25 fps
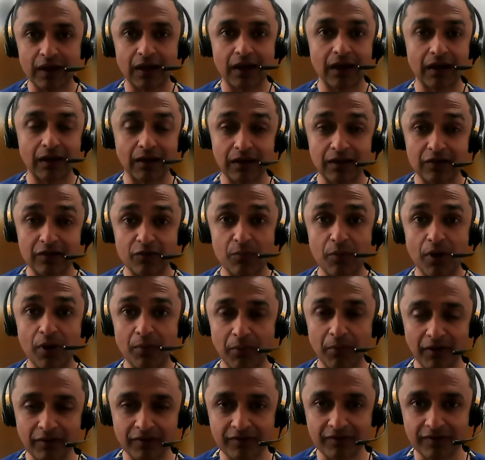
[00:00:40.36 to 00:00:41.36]
uh, either by
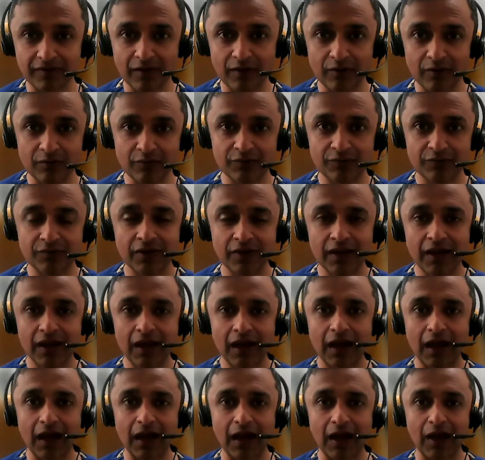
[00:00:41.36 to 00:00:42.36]
myself
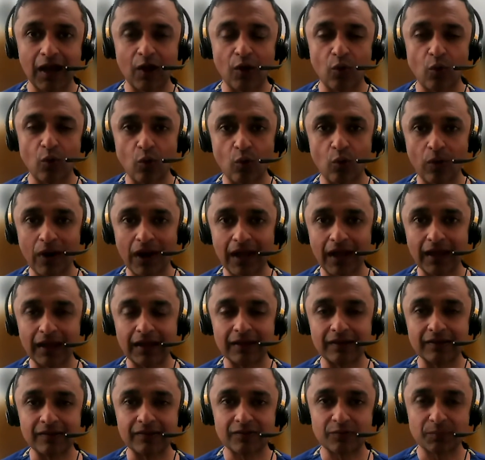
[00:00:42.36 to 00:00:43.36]
uh, or
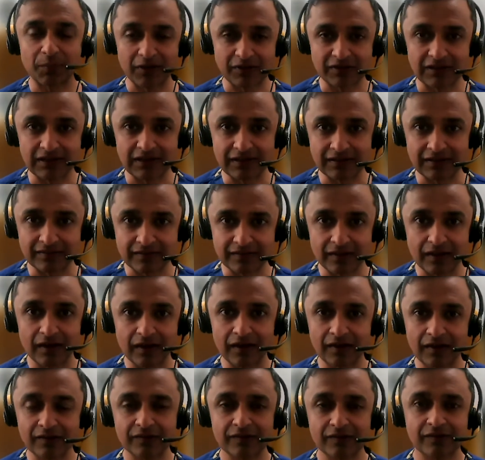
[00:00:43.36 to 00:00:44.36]
a specialist
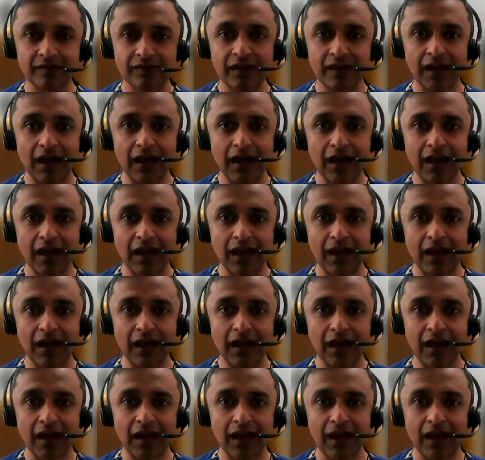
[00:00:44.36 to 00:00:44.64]
nurse.